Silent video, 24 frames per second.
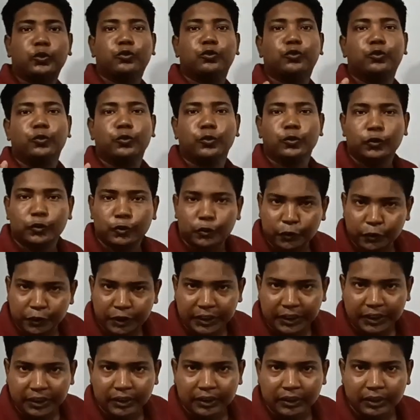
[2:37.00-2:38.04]
to
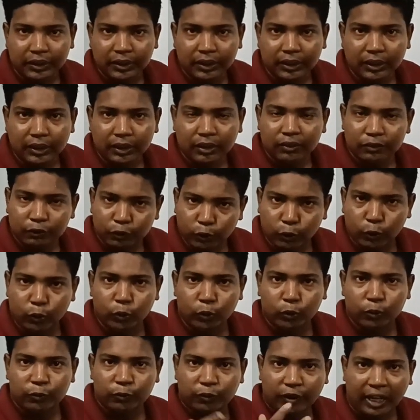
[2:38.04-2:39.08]
3,
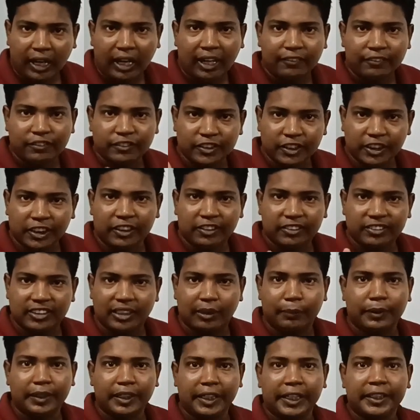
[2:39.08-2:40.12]
4, 5, 6,
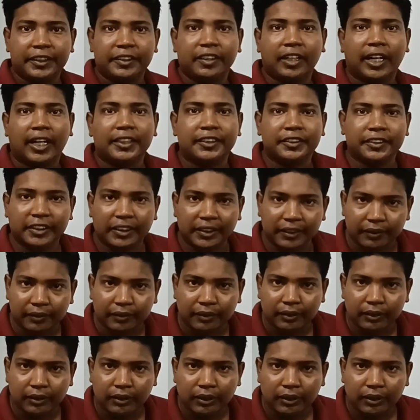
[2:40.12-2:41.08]
7, 8, 9, 10.